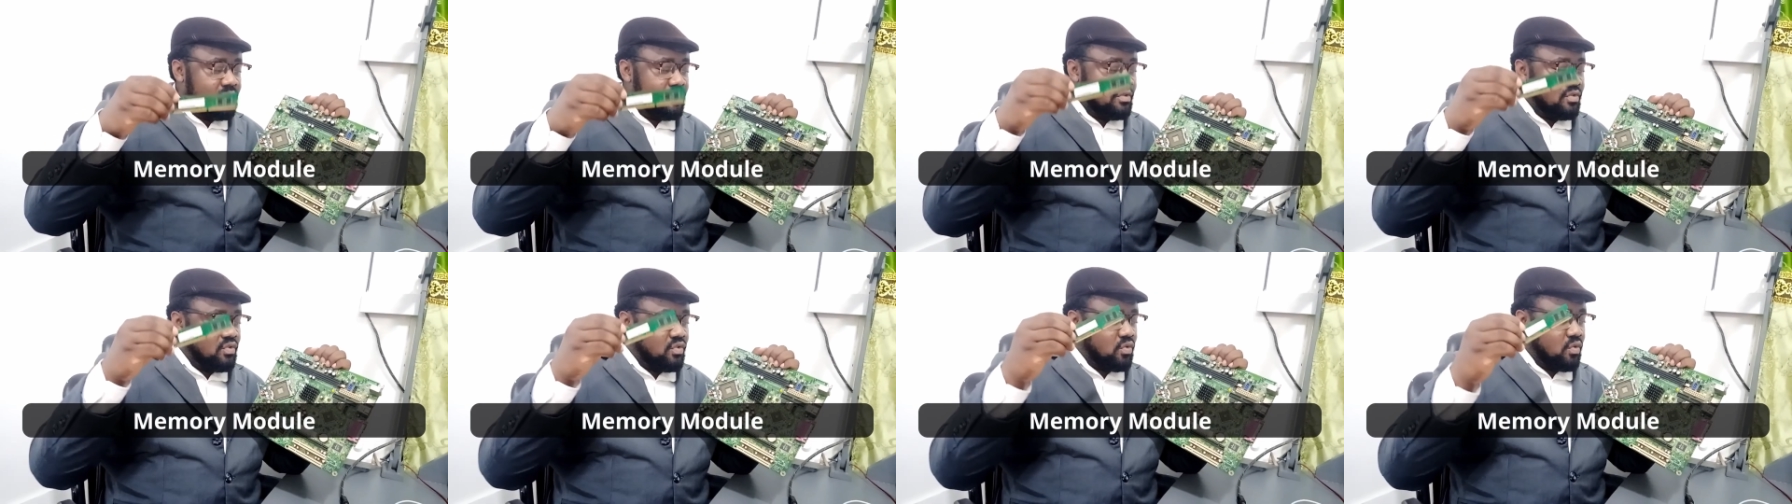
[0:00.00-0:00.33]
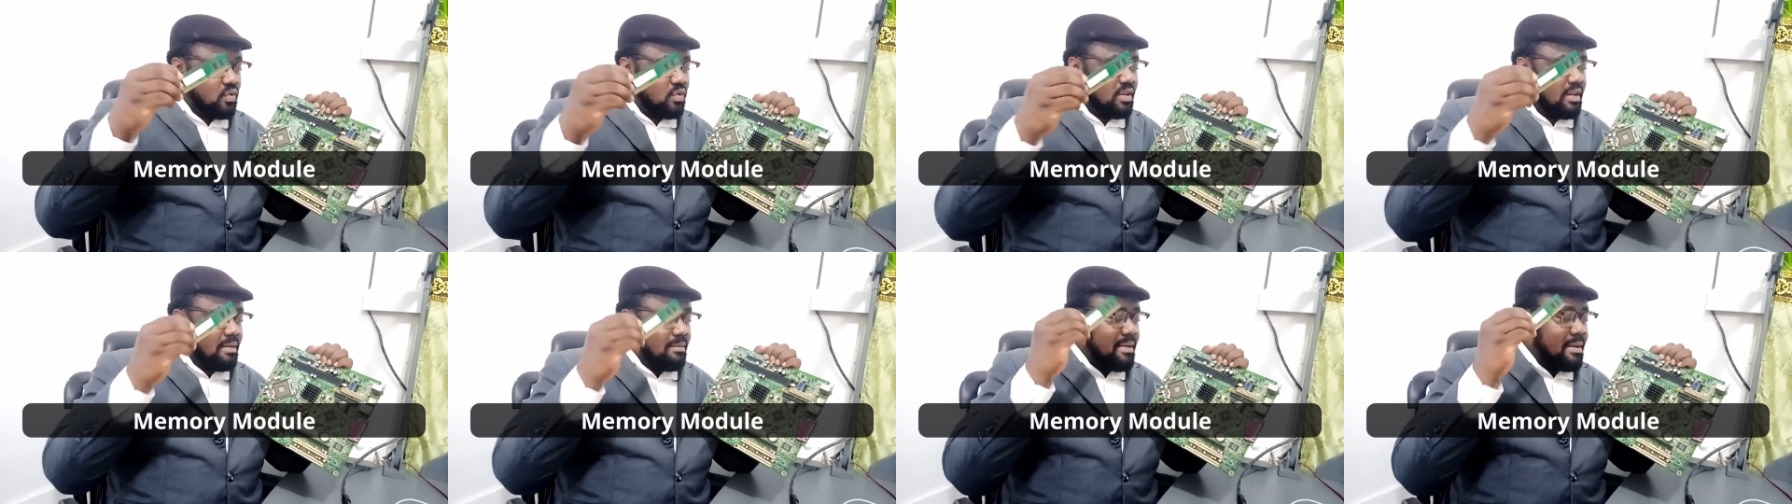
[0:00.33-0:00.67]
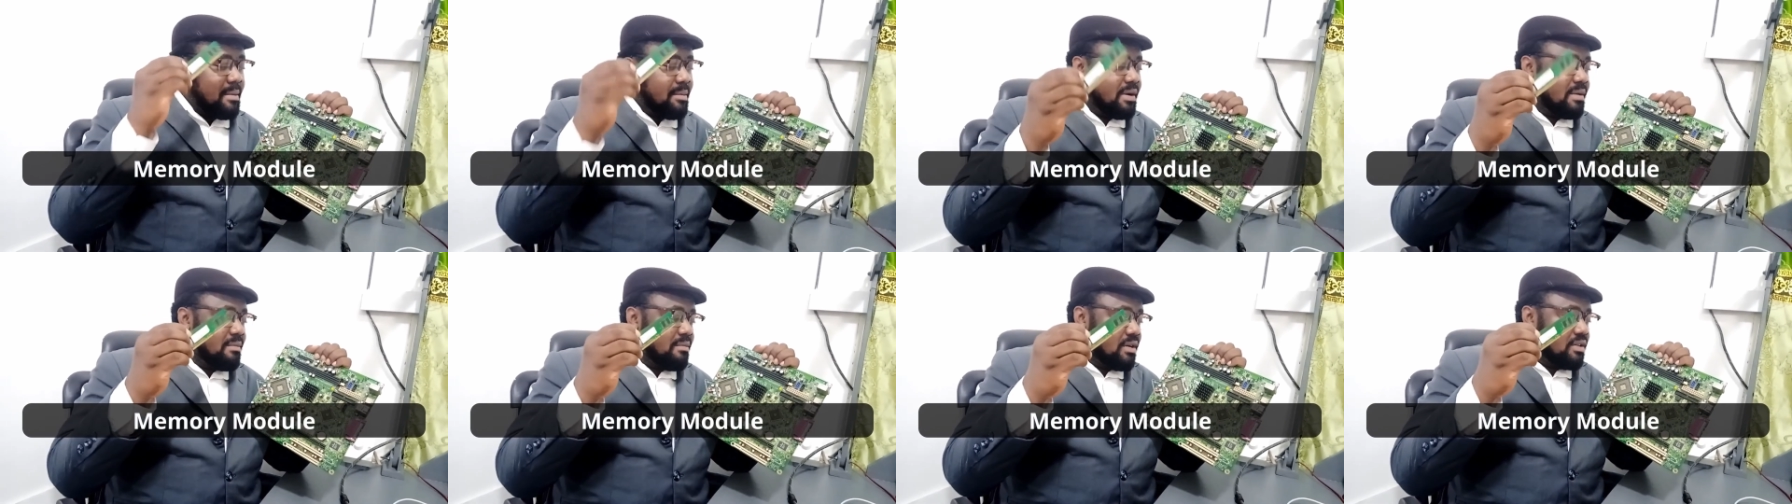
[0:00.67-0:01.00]
So the
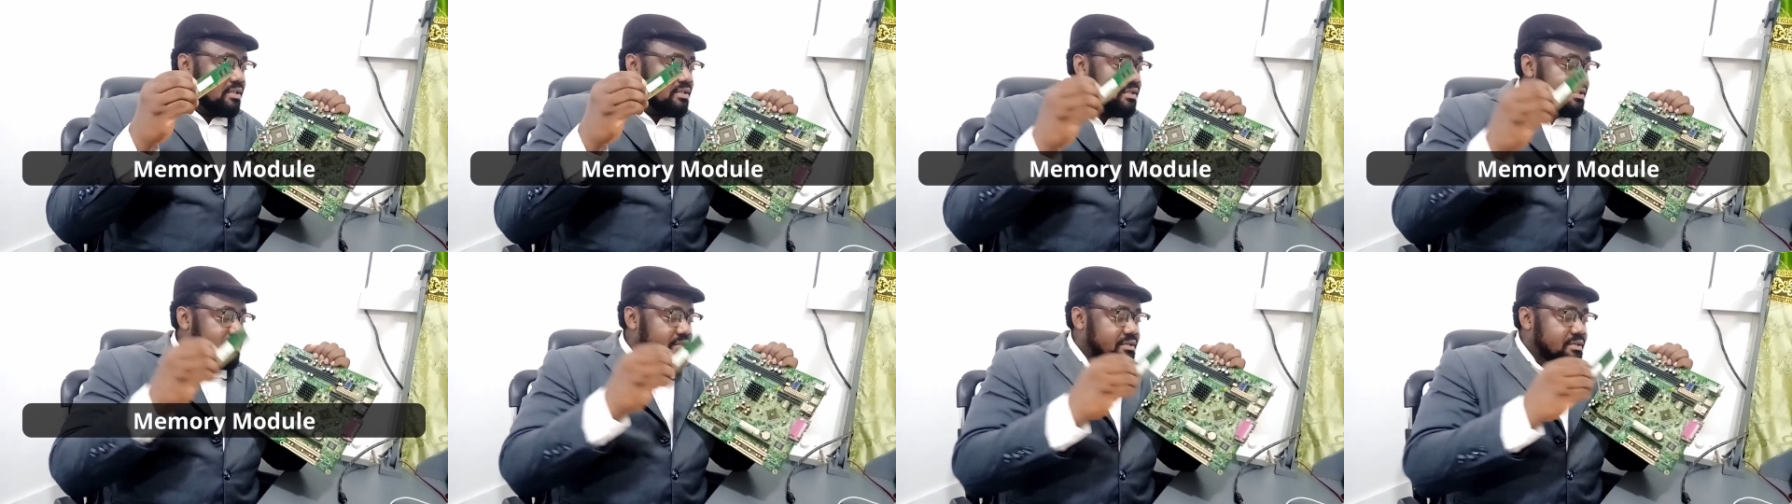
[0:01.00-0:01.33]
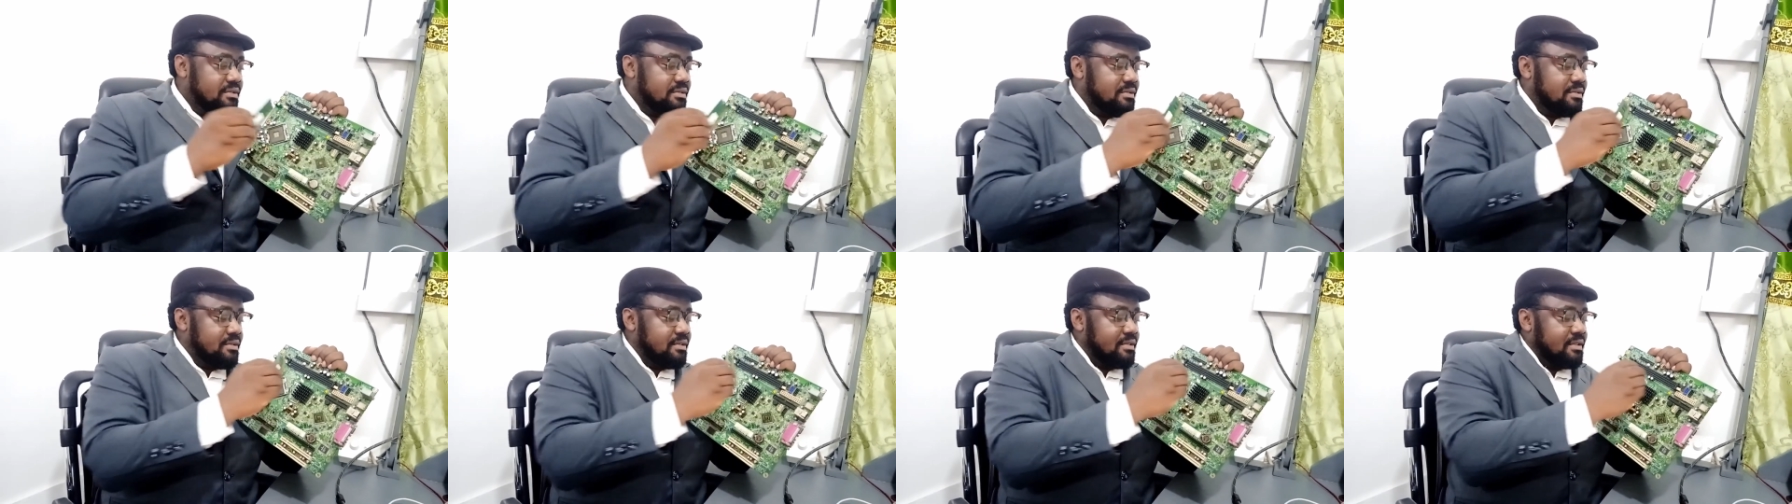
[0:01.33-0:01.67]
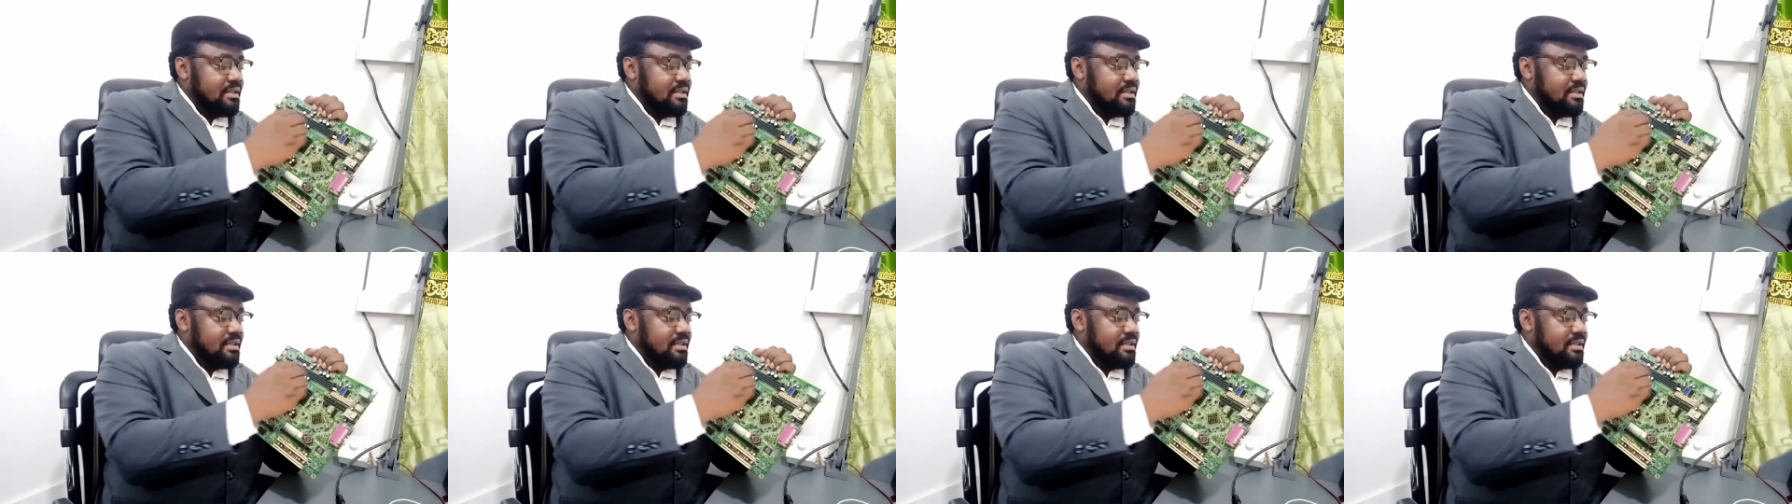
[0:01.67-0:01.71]
memory module,